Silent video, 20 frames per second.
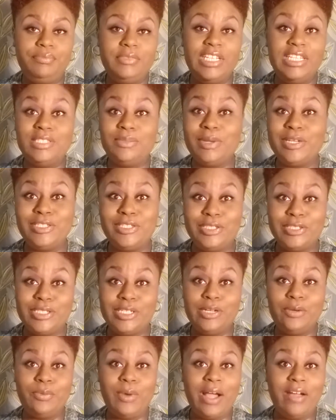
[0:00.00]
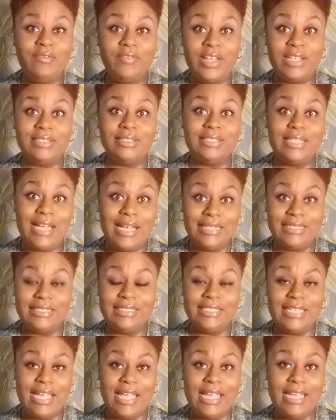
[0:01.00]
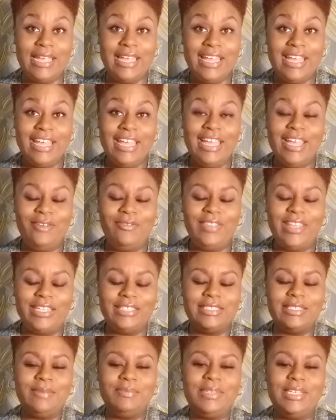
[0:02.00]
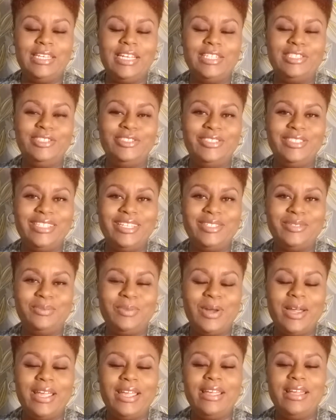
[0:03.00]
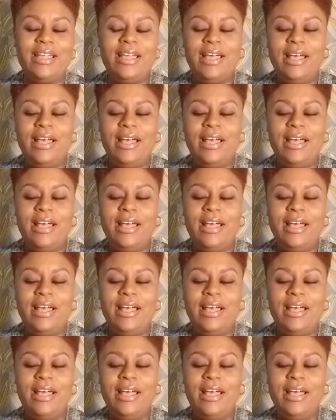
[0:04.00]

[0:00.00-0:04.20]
especially around Valentine's Day, if that's something that you celebrate.